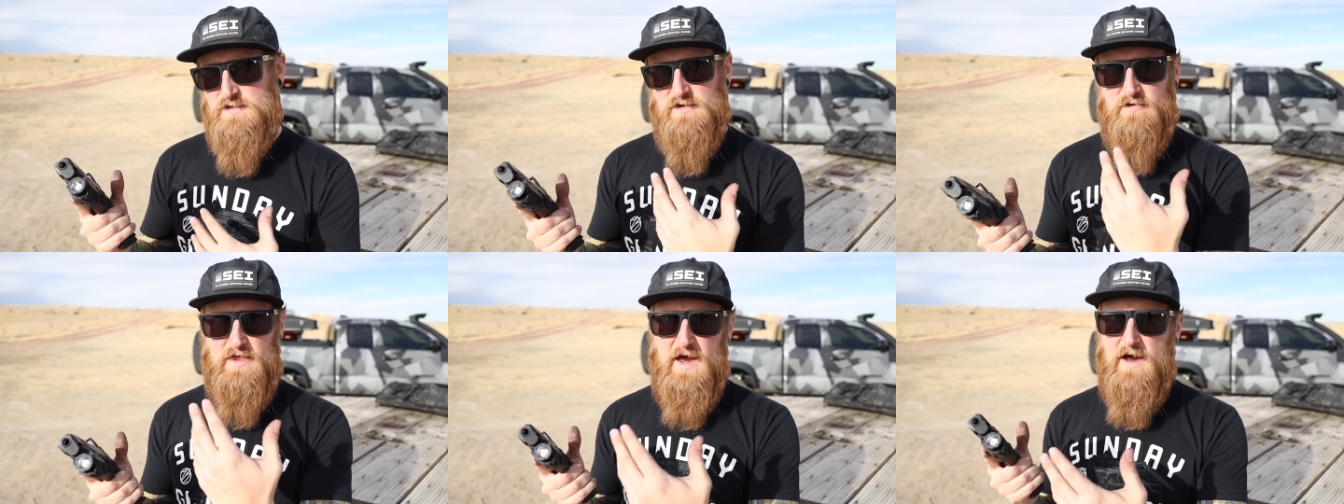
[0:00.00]

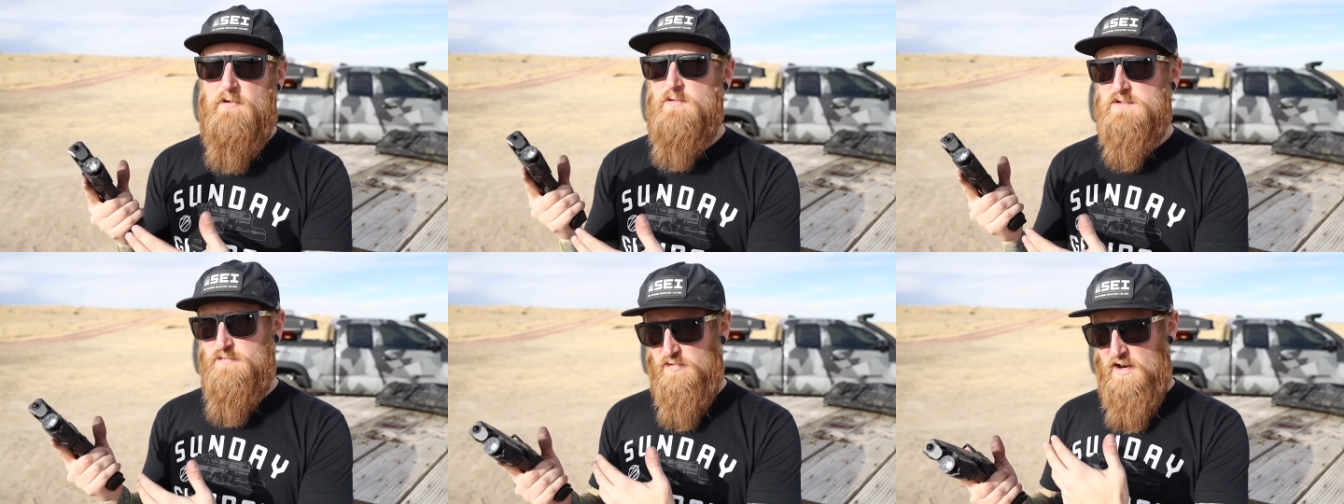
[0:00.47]
So that
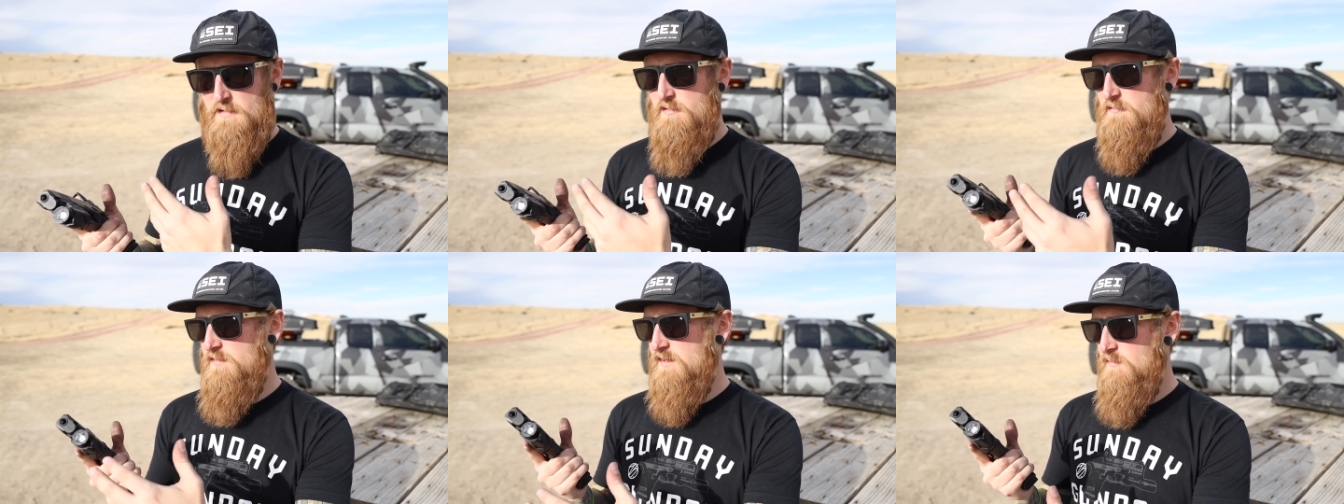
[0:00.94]
was
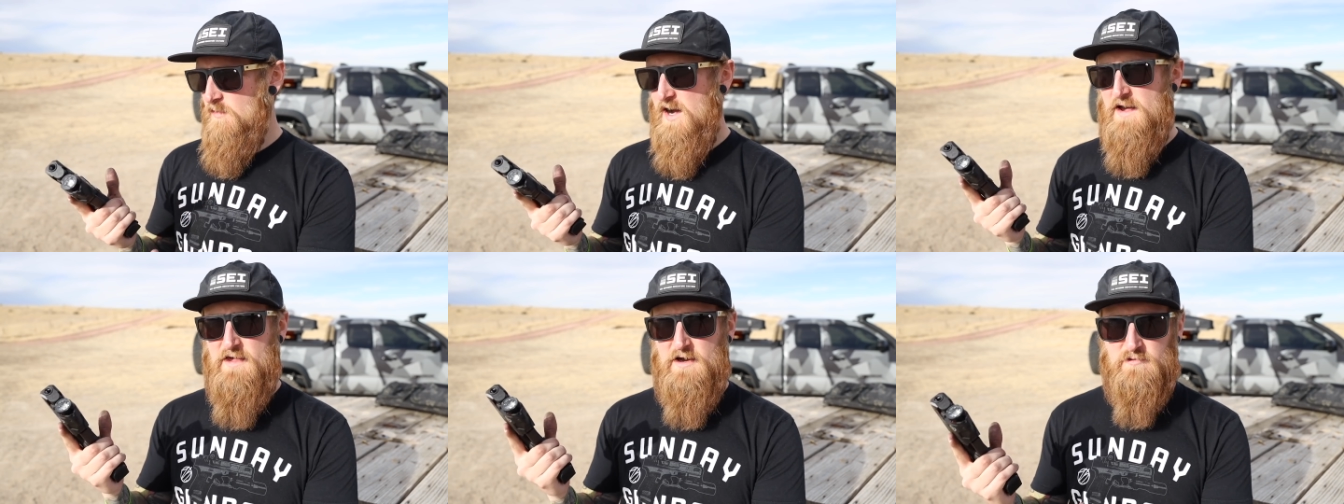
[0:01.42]
probably
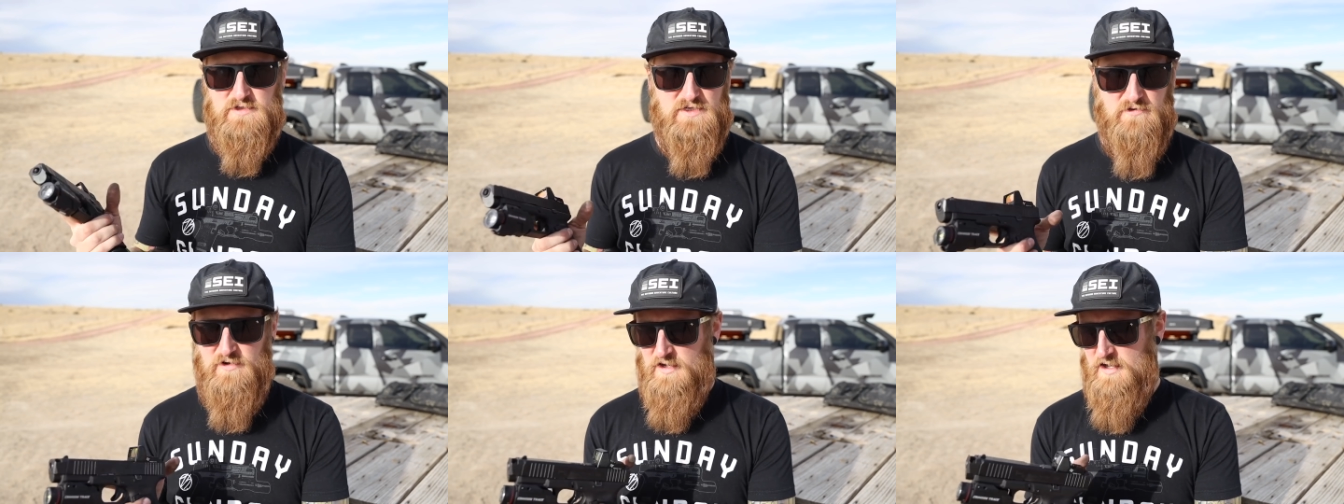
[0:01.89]
why that was
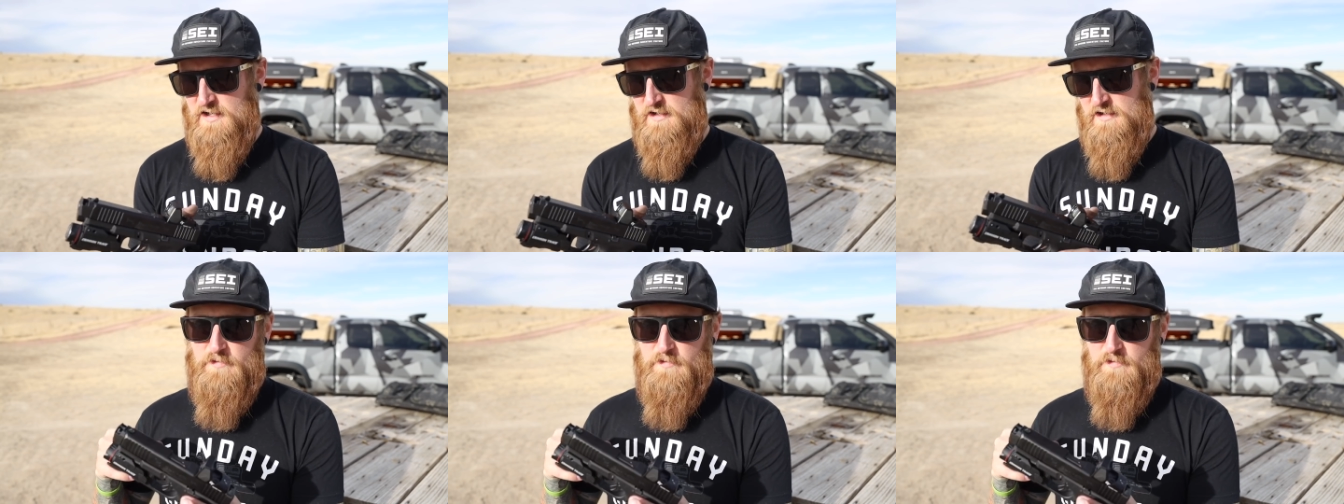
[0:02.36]
doing it.